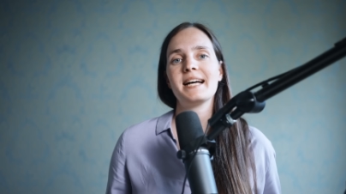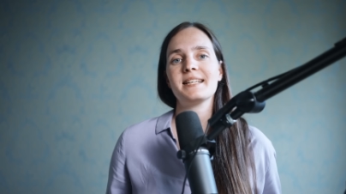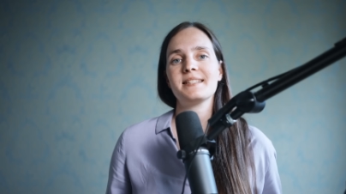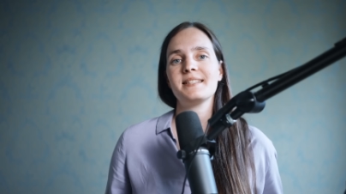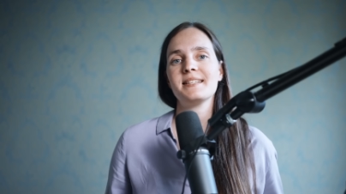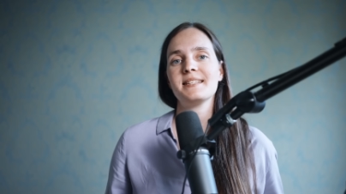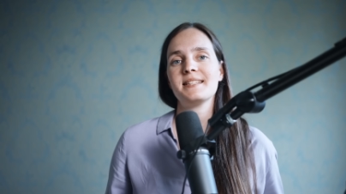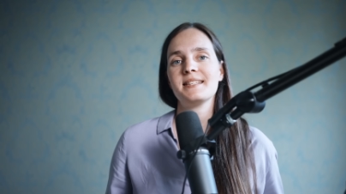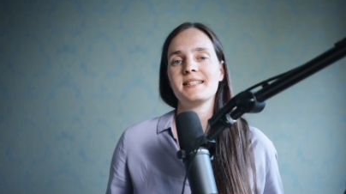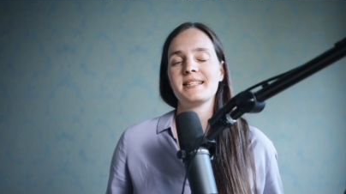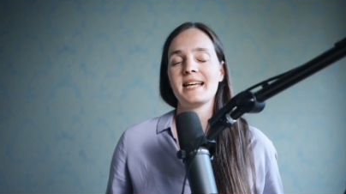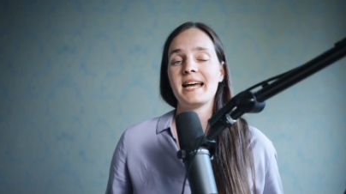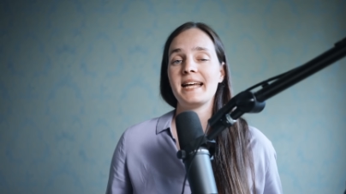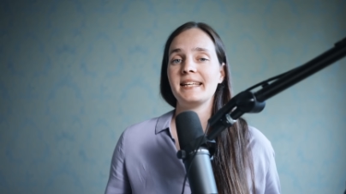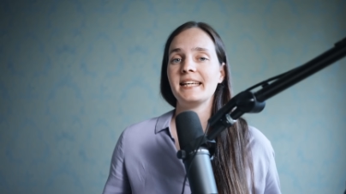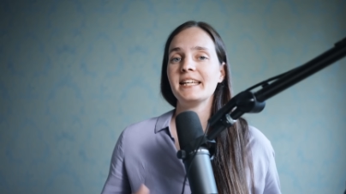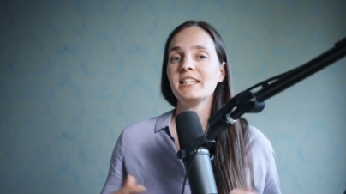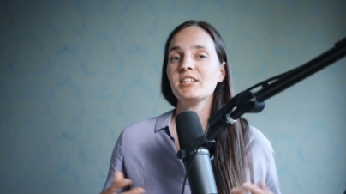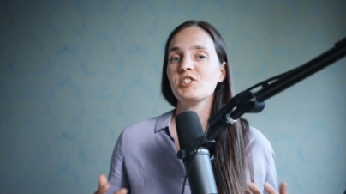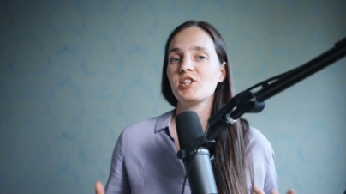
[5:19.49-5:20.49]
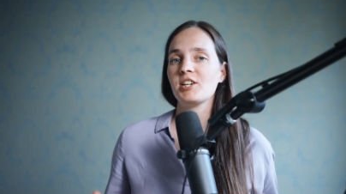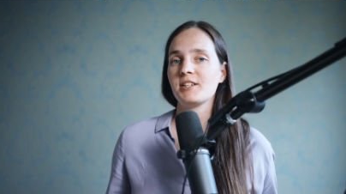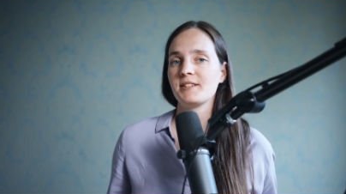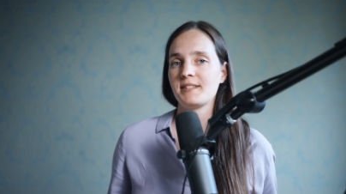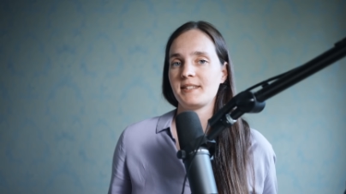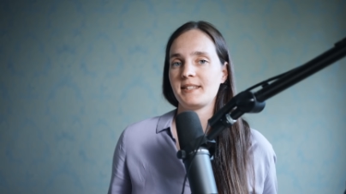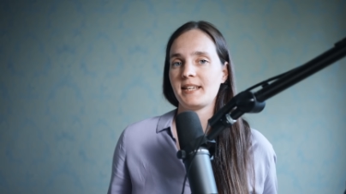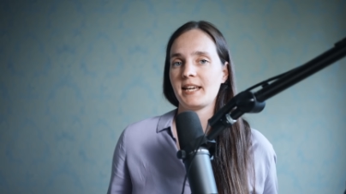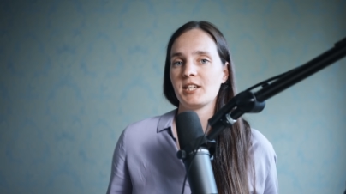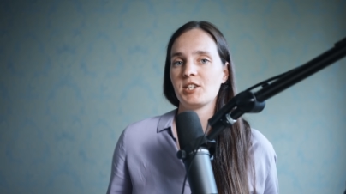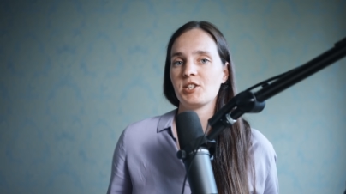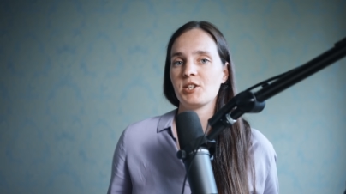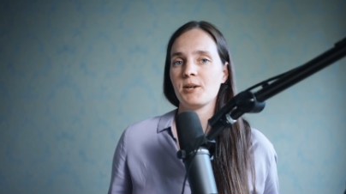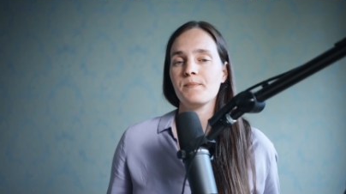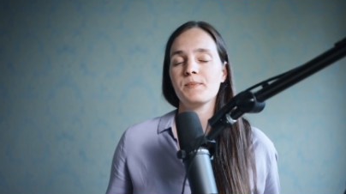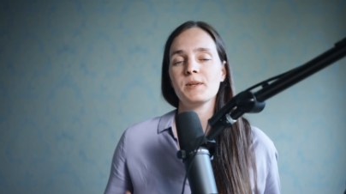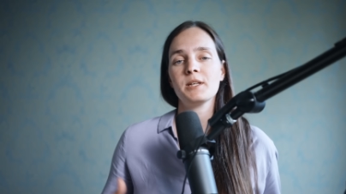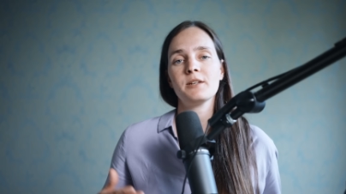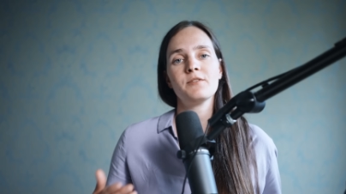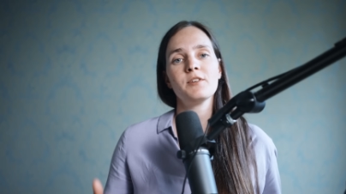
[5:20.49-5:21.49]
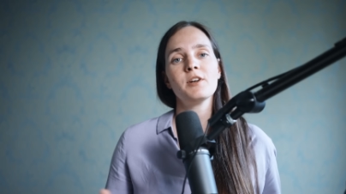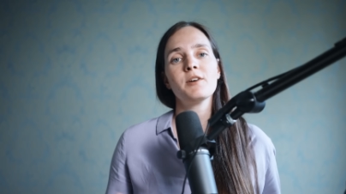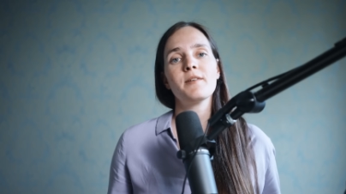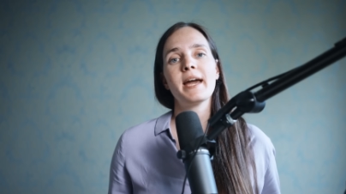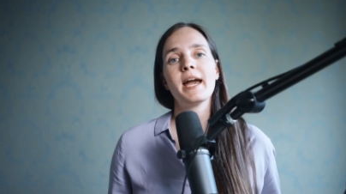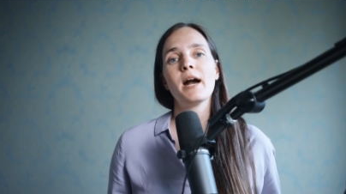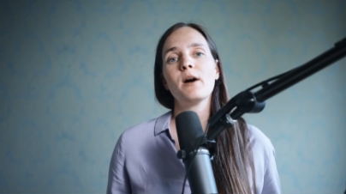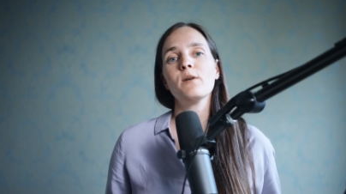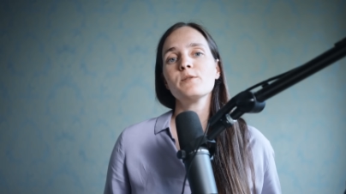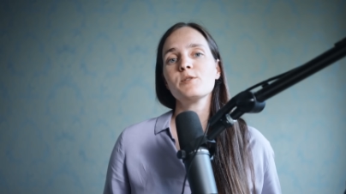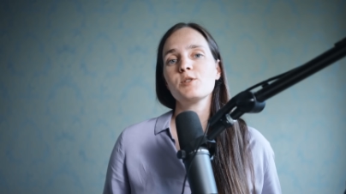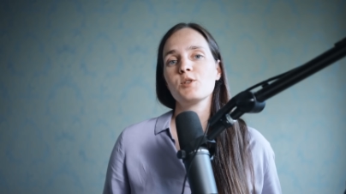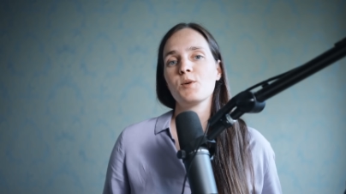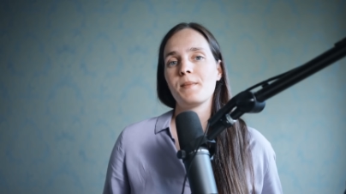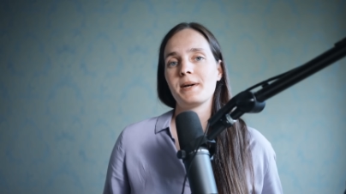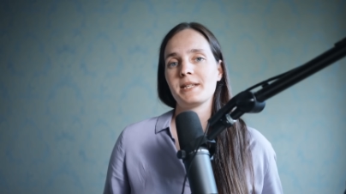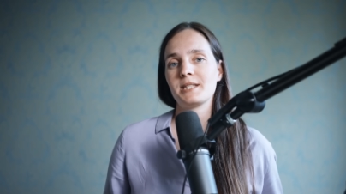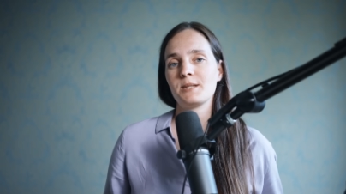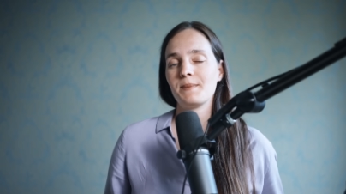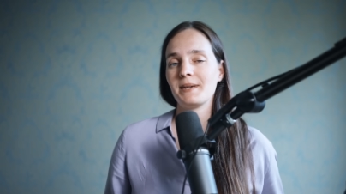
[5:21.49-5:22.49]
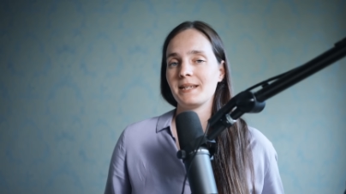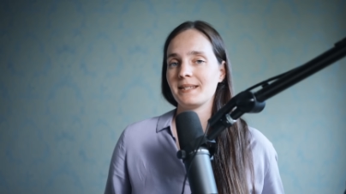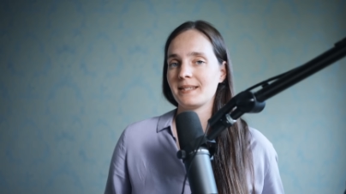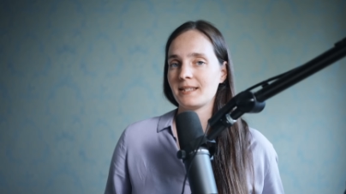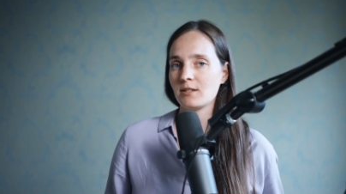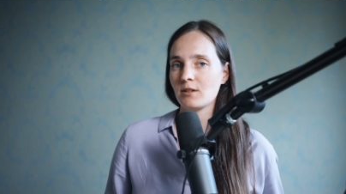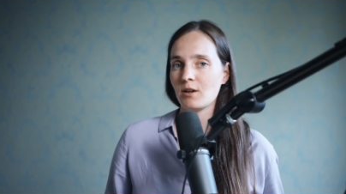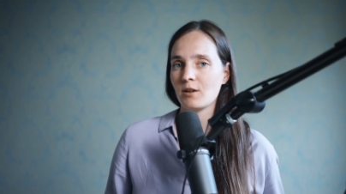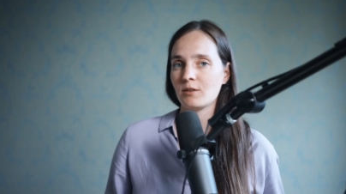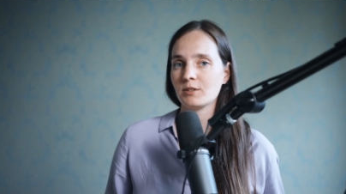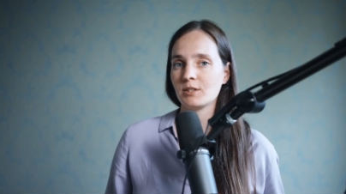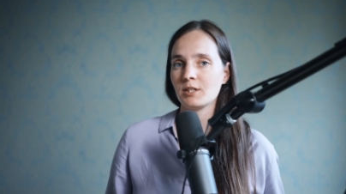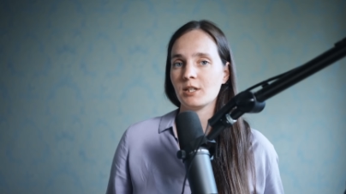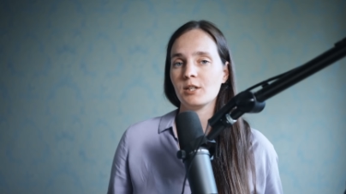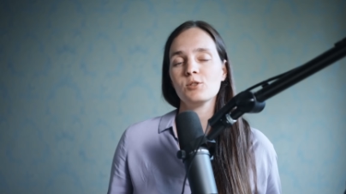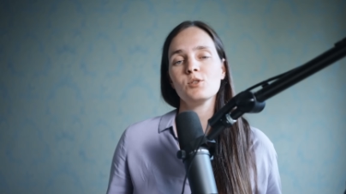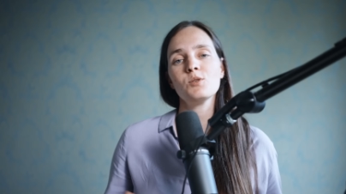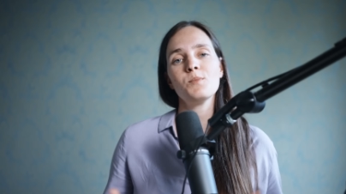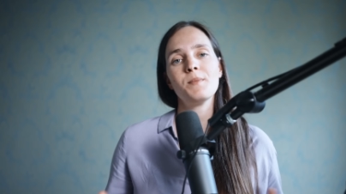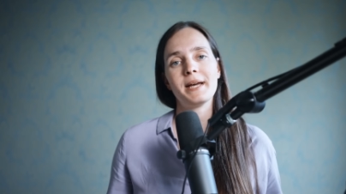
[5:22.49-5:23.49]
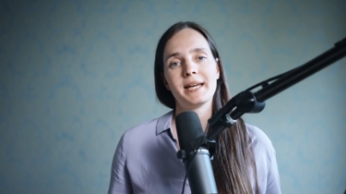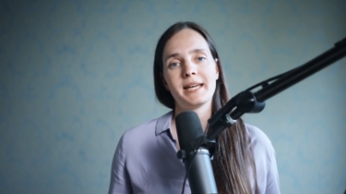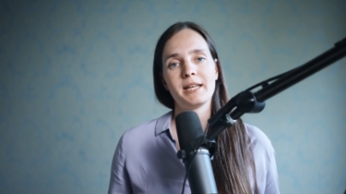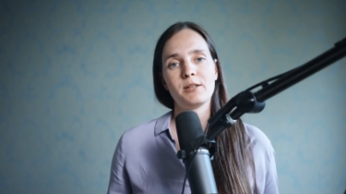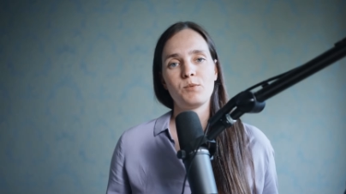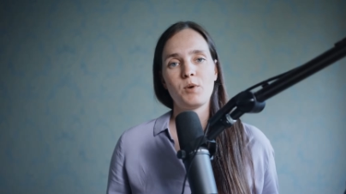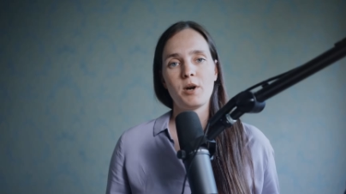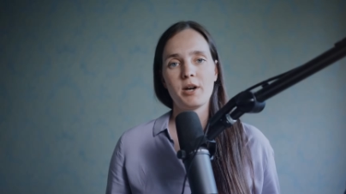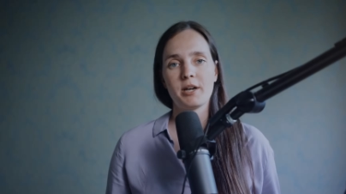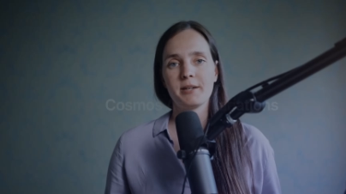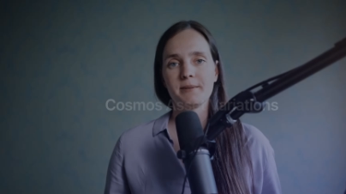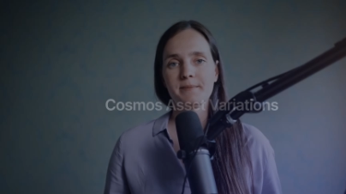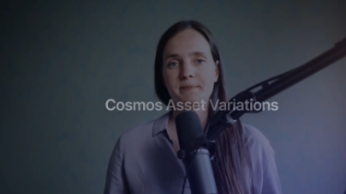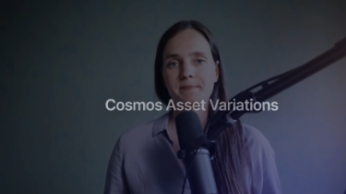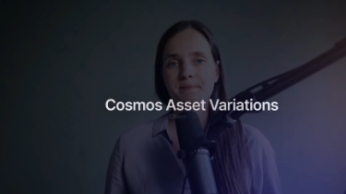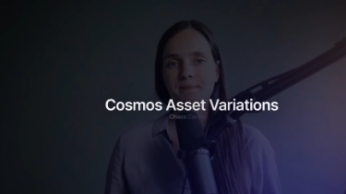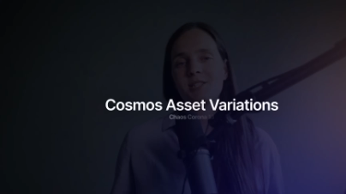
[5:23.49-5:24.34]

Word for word: as this is an initial stage, V-Ray also must be installed to make it work.